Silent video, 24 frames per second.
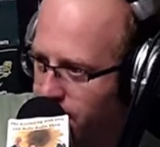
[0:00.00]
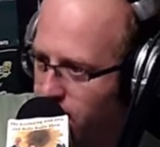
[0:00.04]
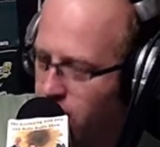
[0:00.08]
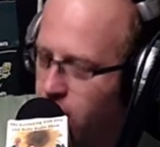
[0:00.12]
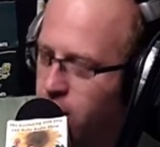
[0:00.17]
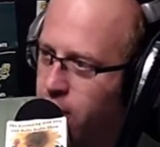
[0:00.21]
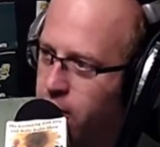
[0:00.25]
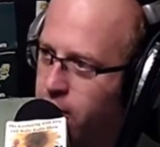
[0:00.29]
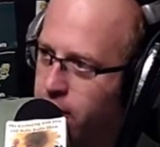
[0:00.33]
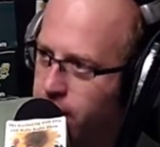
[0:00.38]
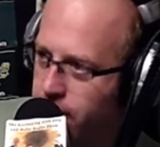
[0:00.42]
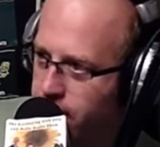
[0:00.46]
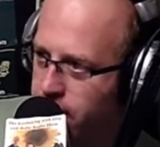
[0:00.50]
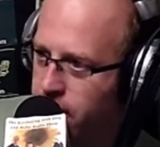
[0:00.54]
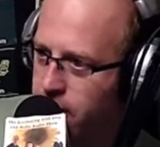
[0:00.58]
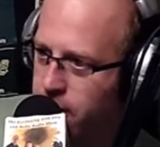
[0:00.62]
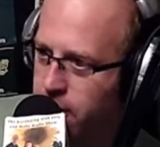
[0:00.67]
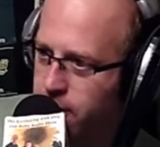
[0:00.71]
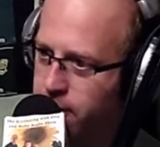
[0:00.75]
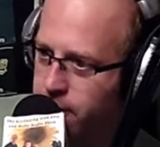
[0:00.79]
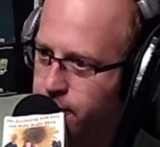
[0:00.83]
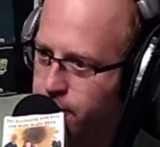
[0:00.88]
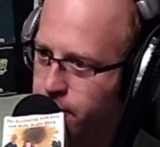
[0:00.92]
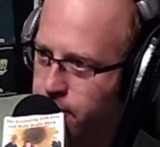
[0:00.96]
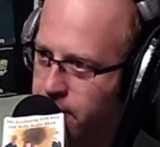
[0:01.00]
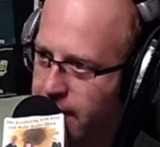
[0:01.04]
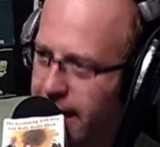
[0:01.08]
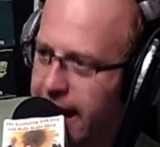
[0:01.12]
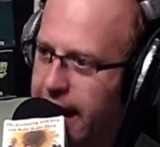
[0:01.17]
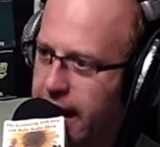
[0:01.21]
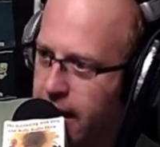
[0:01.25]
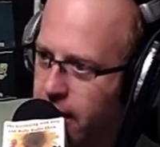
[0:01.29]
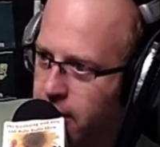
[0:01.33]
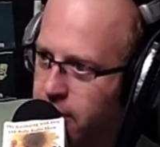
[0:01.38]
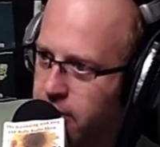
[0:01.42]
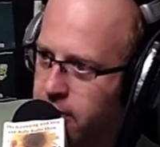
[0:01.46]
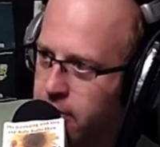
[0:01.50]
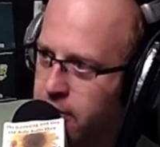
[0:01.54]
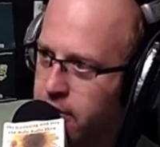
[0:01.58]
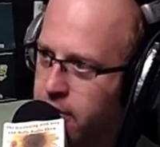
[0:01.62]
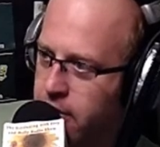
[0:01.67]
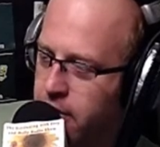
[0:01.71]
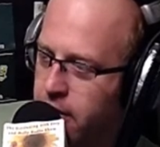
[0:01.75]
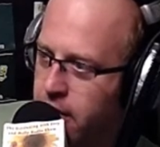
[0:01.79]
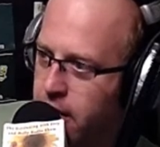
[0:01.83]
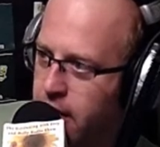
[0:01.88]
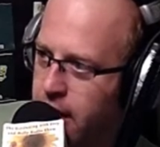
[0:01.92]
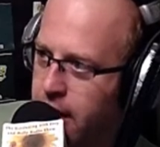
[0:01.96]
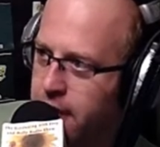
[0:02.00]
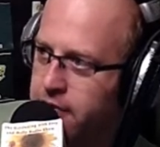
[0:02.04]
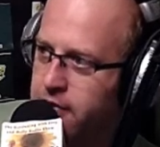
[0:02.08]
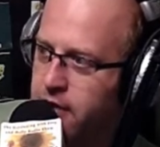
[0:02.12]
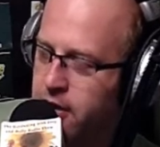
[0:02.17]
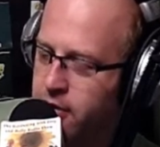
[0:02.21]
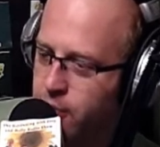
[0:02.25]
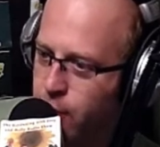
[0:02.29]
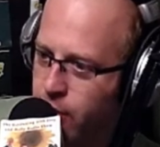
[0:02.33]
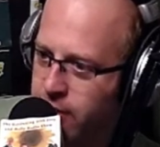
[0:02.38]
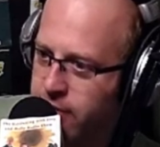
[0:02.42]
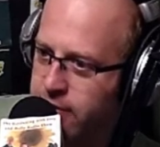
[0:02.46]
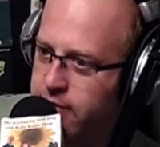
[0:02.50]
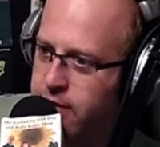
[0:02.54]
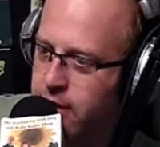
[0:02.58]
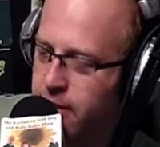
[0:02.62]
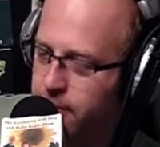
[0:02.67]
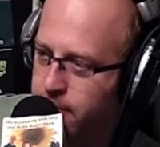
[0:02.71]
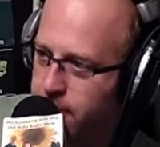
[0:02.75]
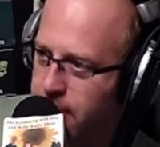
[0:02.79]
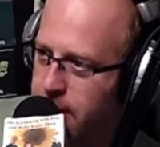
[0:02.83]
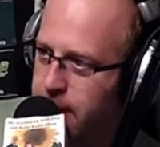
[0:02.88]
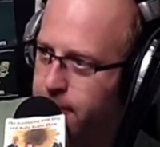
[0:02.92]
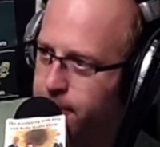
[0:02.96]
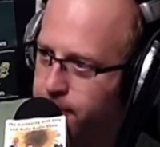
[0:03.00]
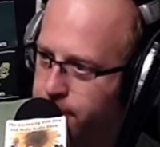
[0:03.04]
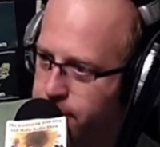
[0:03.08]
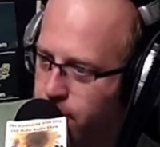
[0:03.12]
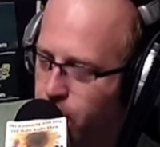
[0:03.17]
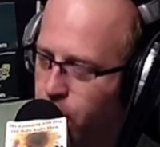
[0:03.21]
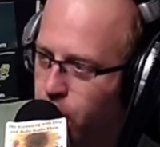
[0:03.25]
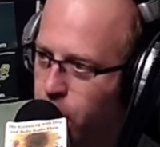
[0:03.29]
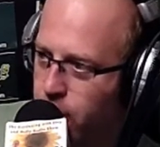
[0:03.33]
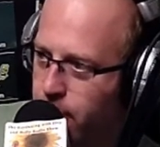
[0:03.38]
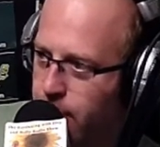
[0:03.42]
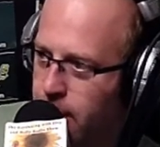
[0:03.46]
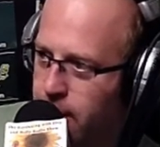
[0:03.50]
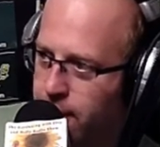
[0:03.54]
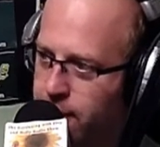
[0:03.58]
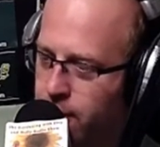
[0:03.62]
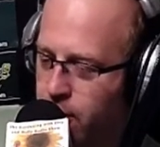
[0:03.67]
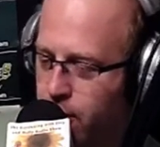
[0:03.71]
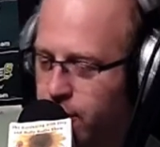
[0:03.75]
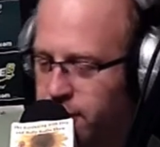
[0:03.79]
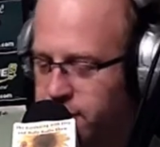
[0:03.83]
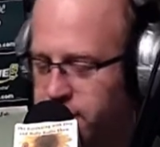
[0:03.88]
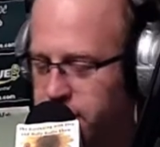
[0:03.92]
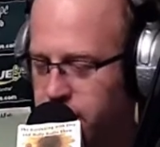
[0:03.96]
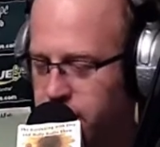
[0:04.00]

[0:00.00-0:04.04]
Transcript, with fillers: of all the land and then we see a big bloom of it,